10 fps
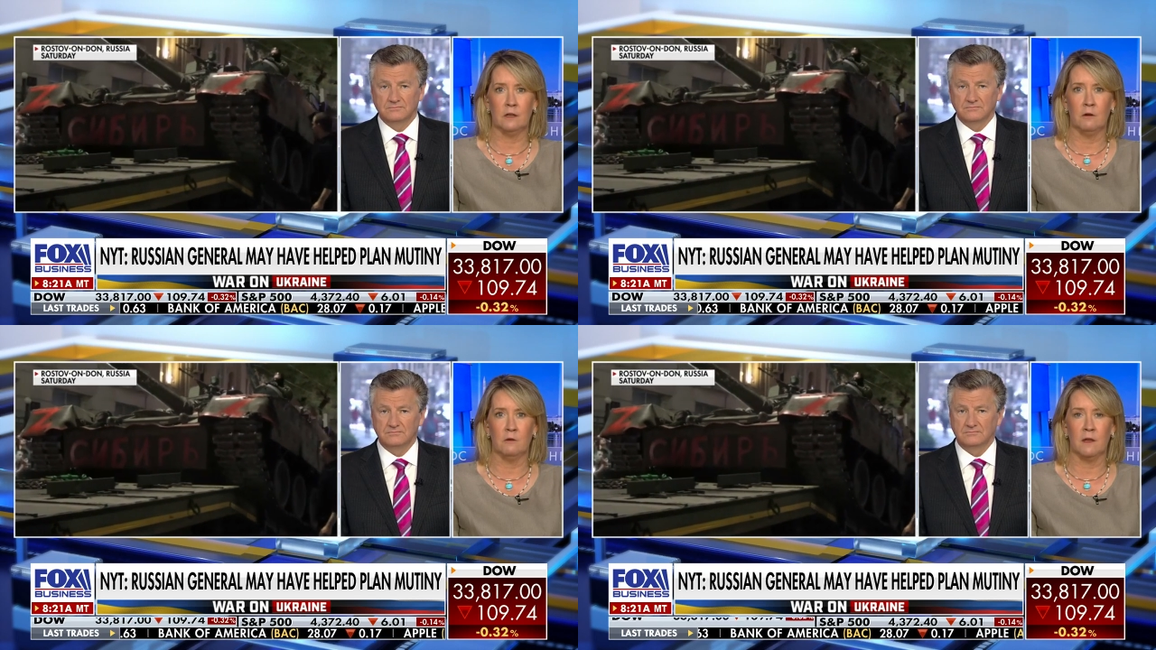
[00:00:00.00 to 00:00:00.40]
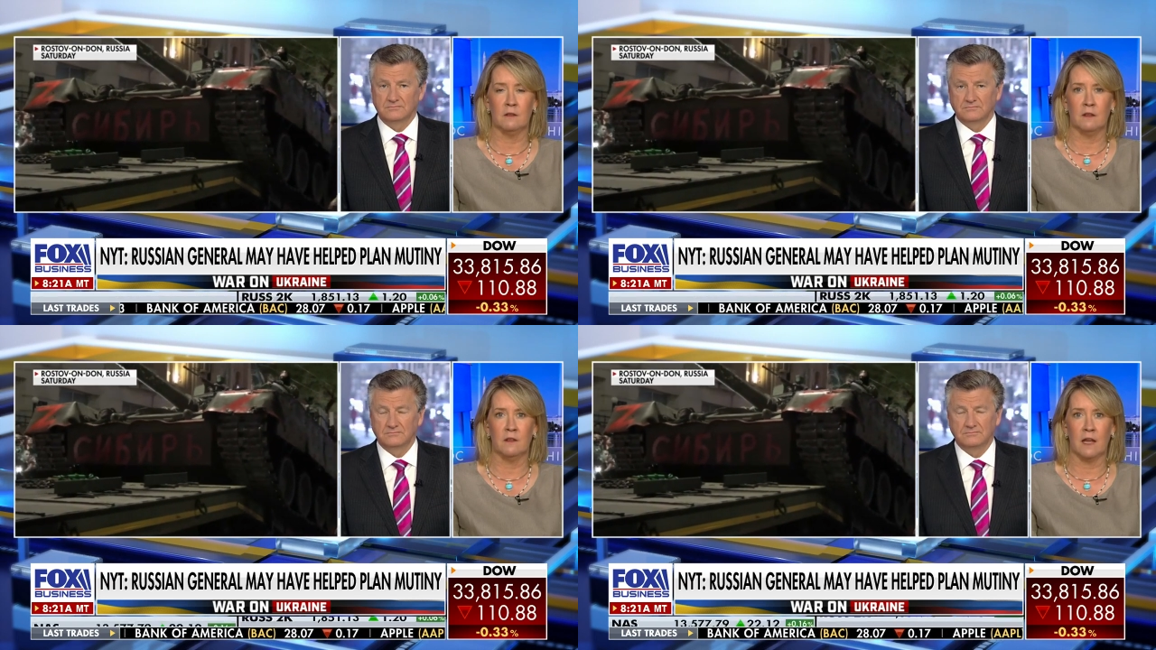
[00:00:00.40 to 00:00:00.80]
Speaker 1: you know,
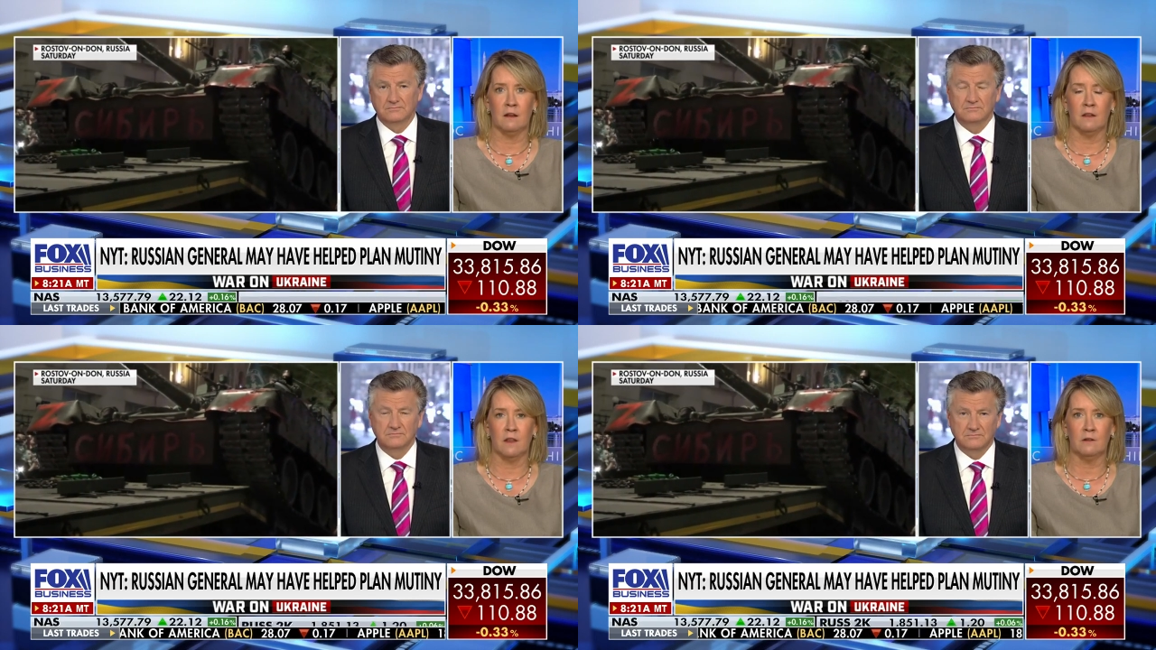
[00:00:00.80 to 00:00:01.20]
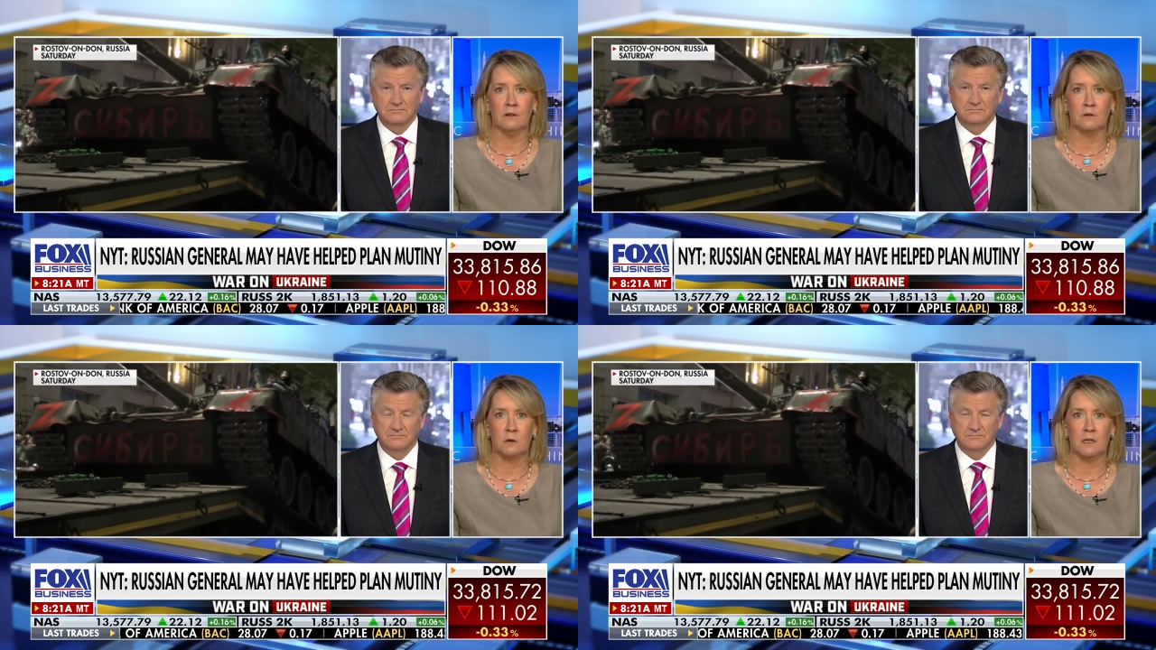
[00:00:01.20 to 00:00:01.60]
that this
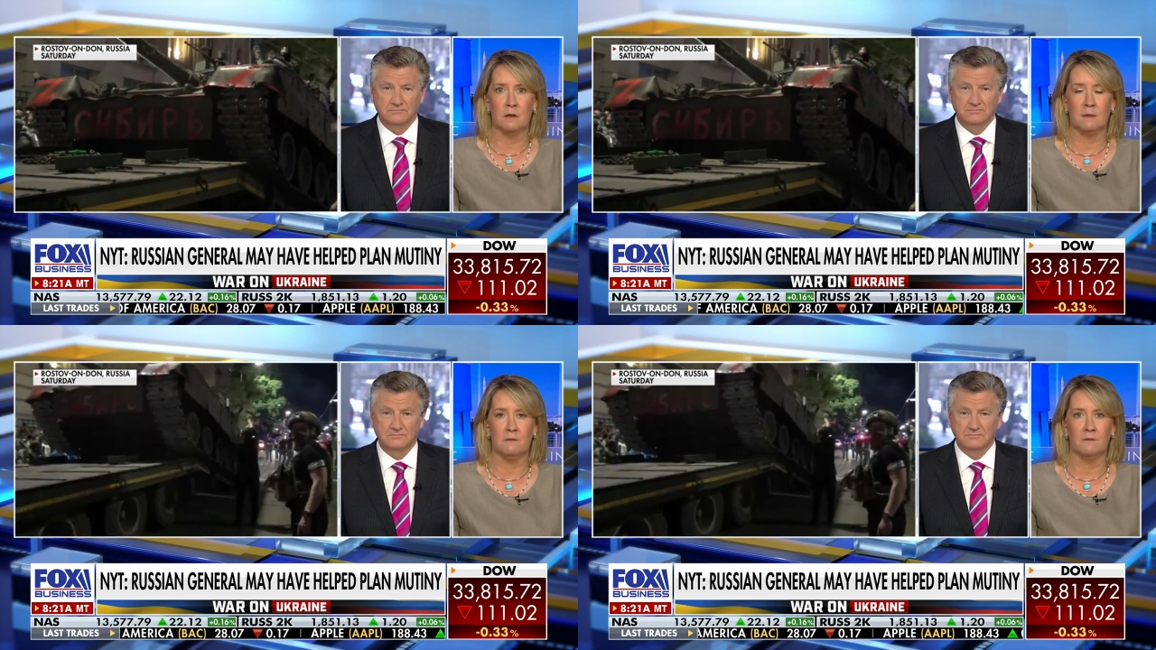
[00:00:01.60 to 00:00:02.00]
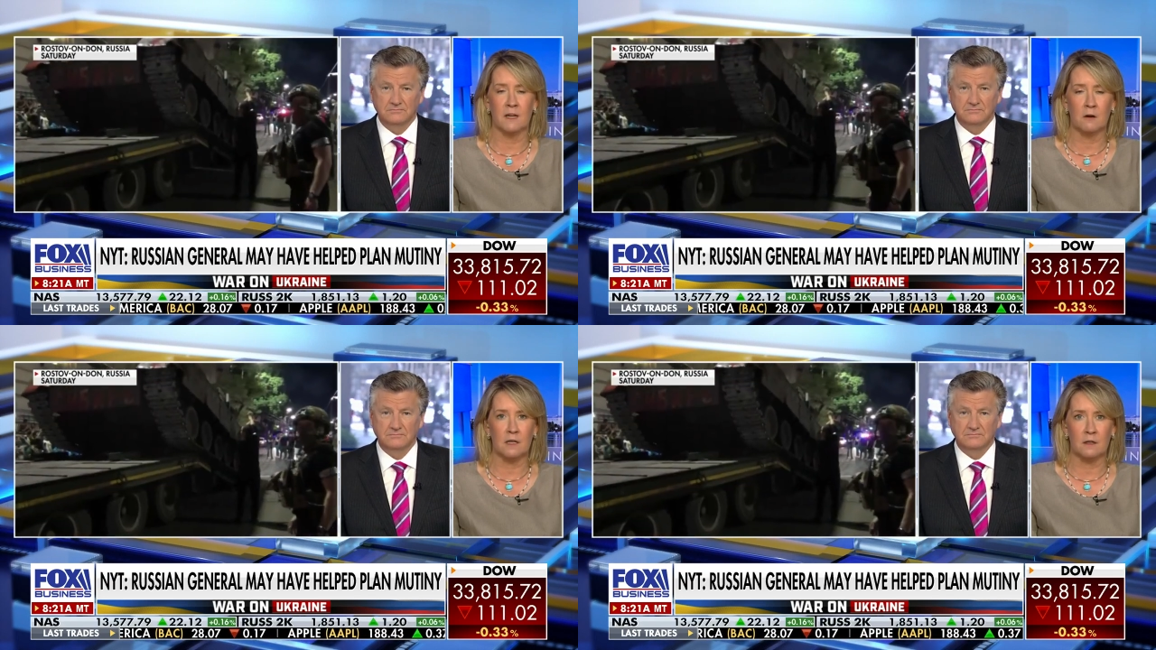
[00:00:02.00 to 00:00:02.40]
is going to be
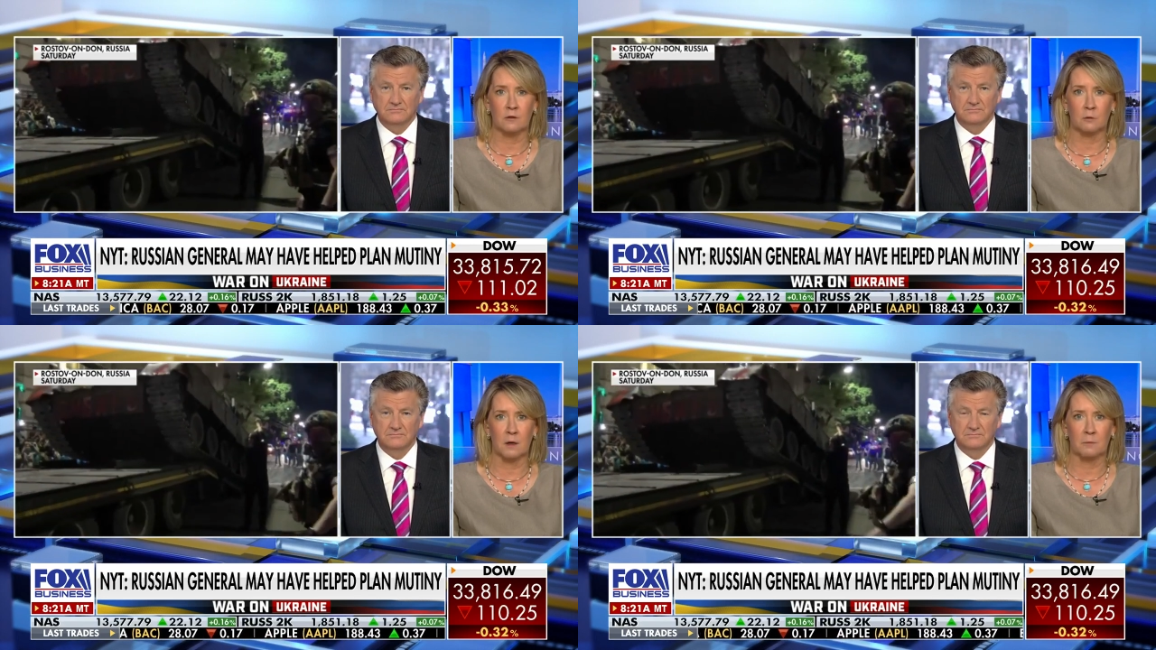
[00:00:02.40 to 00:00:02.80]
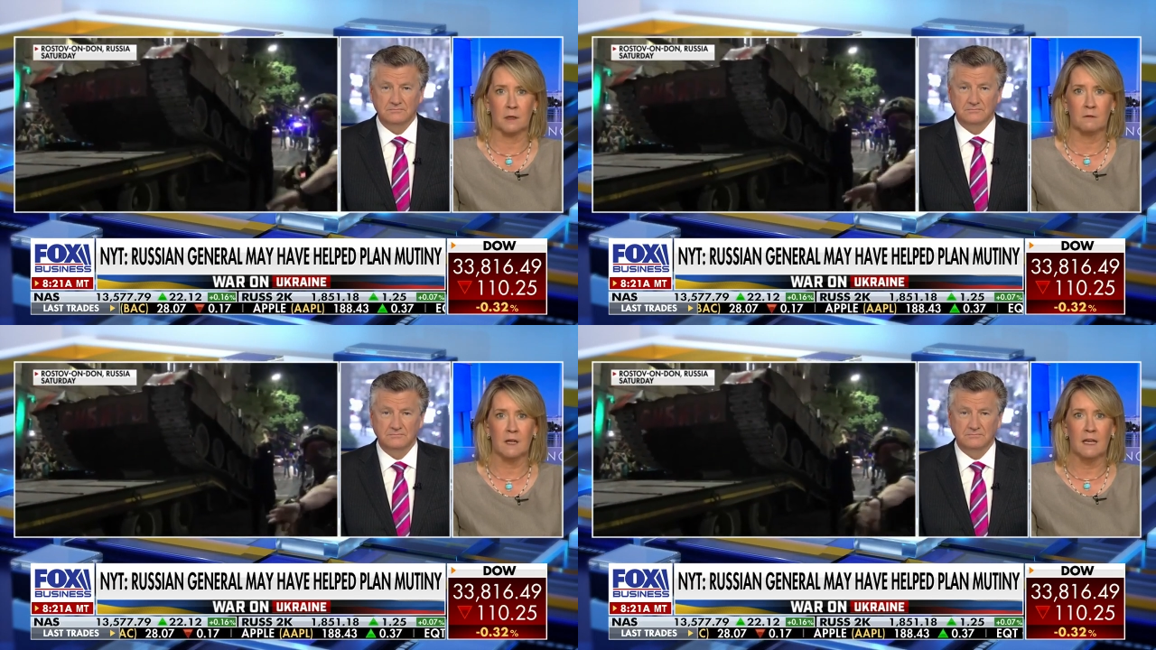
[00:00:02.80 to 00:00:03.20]
very
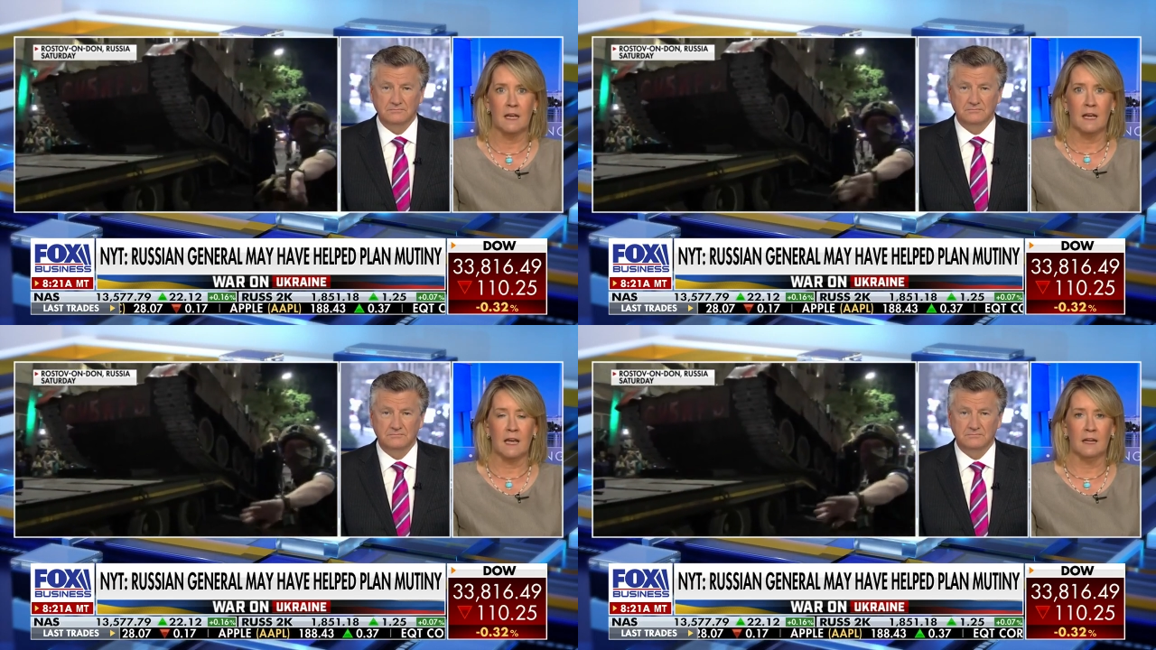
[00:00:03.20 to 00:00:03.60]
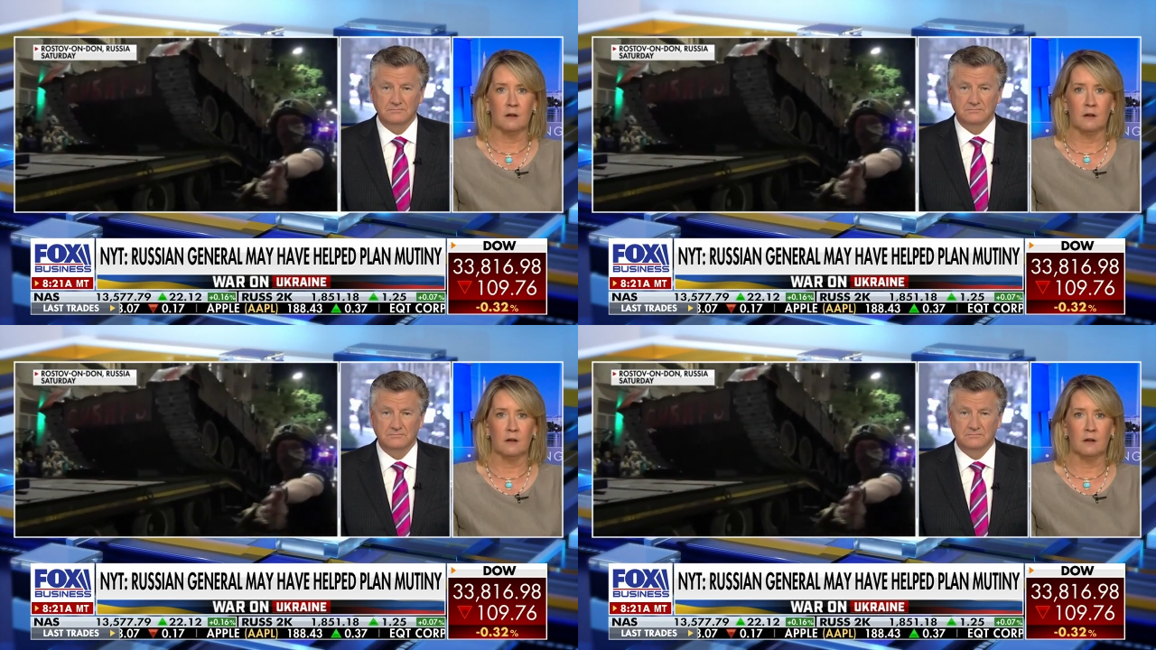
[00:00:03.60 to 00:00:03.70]
disruptive at a